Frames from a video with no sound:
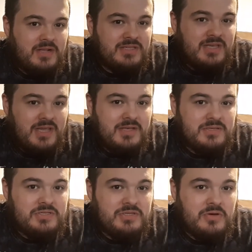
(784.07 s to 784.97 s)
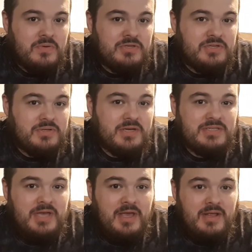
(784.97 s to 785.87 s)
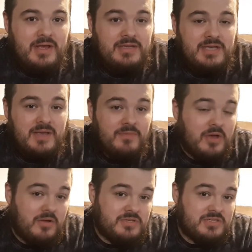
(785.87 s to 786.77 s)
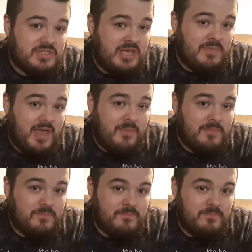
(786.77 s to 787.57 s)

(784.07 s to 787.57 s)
and see. So until next guy, uh, time, y'all just keep gaming.